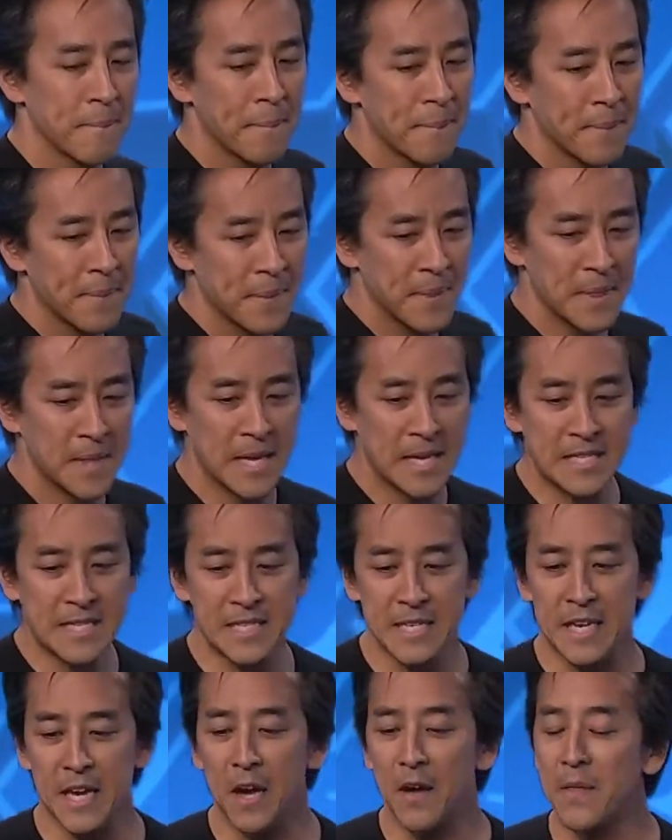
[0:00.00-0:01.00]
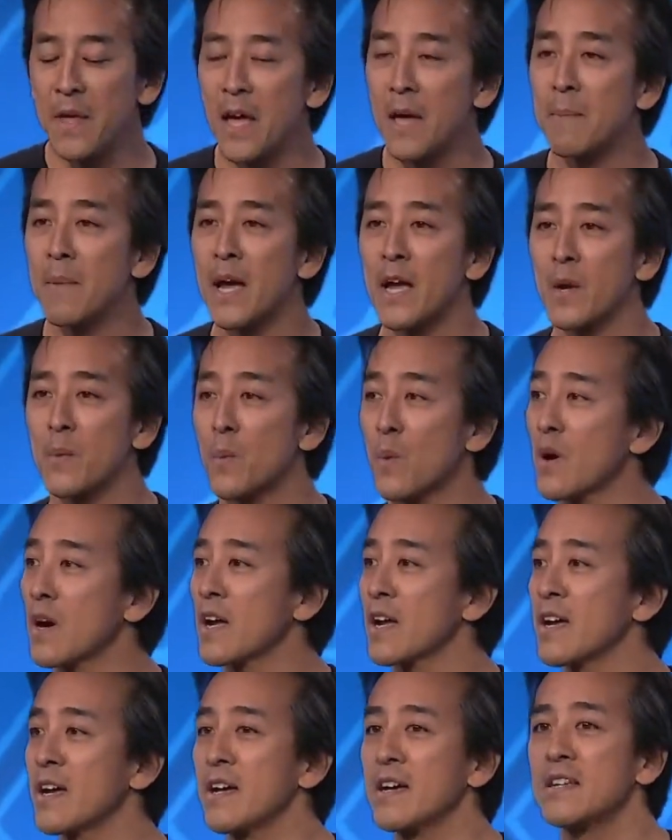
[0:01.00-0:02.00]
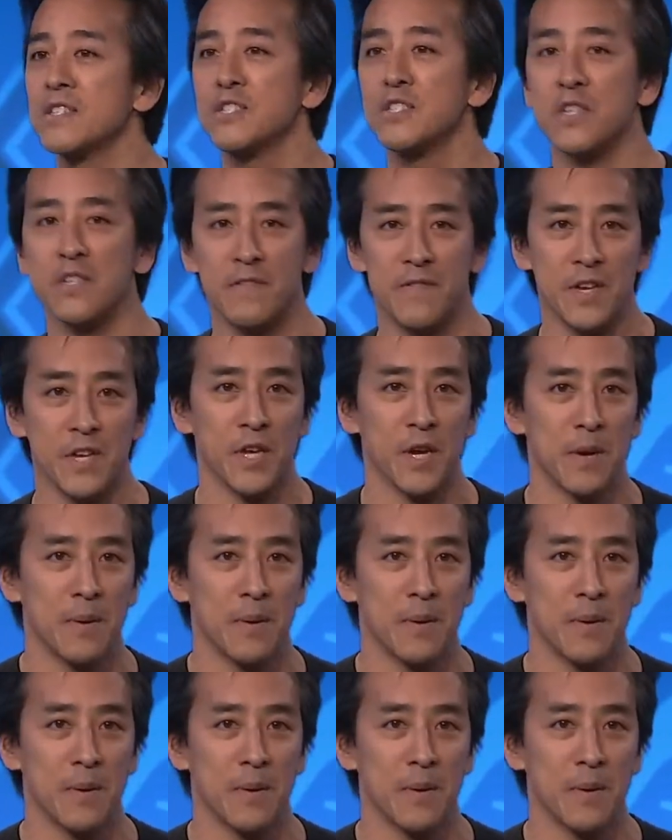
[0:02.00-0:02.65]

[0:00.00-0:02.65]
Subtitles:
let's see how that might work to the video.